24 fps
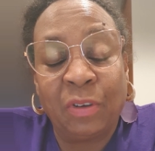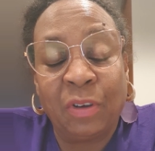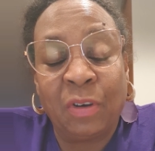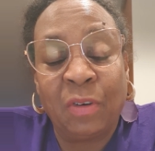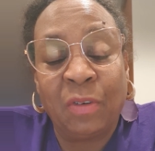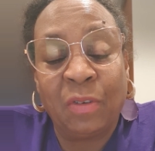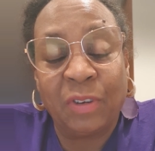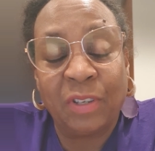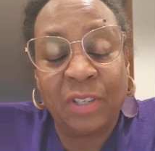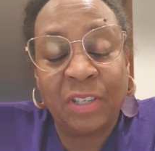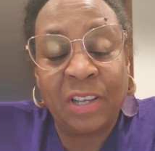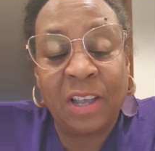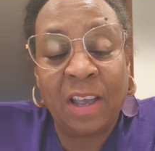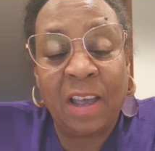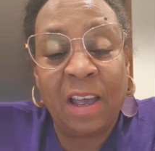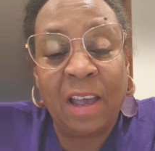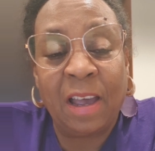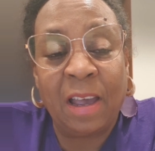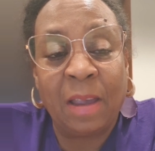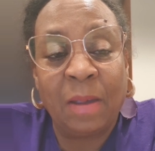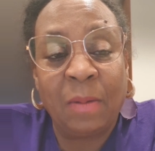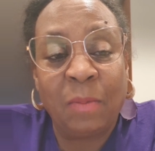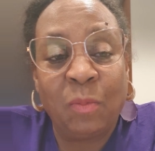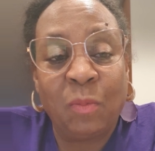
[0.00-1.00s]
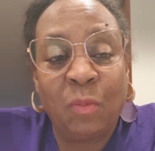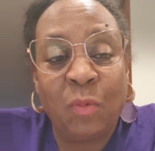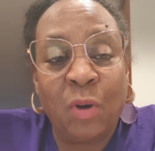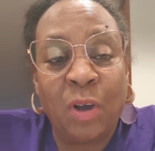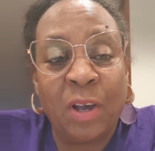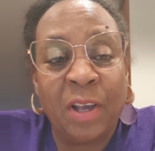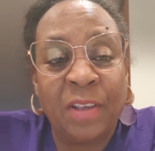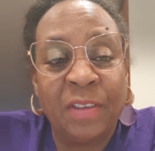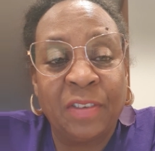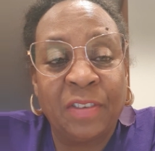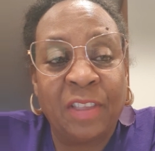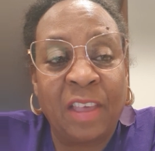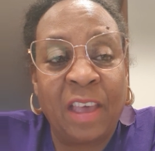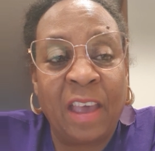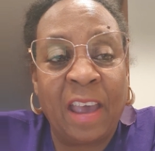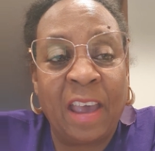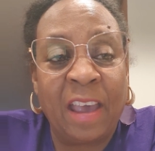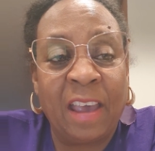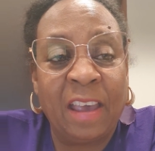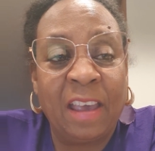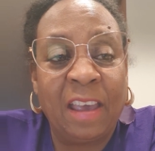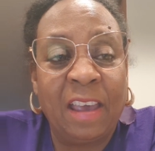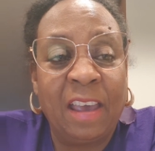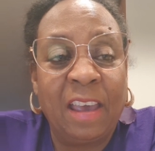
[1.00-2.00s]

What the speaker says: over time was that